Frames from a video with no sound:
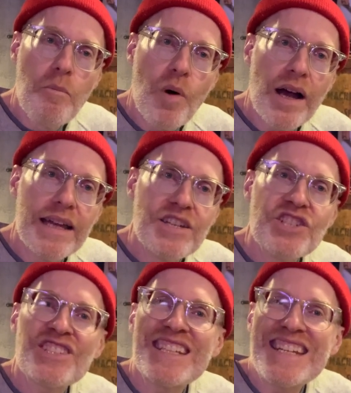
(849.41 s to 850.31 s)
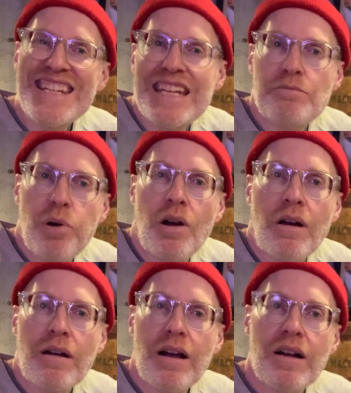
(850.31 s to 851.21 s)
but it's just a neat
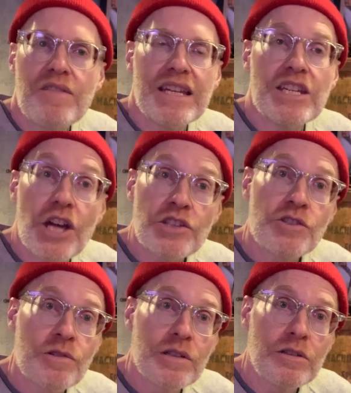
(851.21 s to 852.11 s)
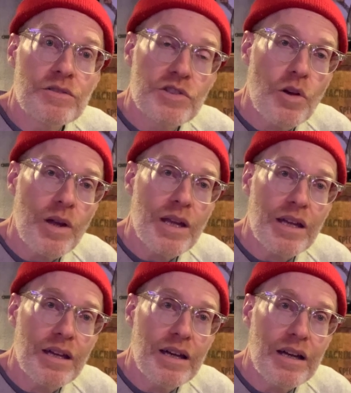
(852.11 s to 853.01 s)
part of the industrial
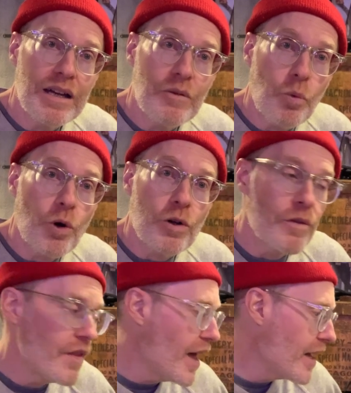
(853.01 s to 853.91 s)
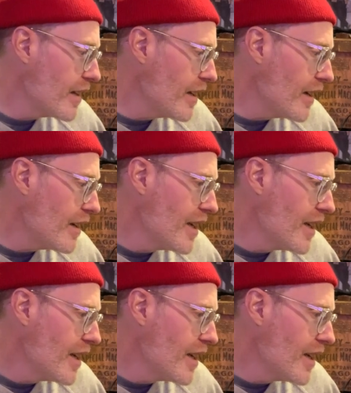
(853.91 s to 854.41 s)
sewing uh, world that uh,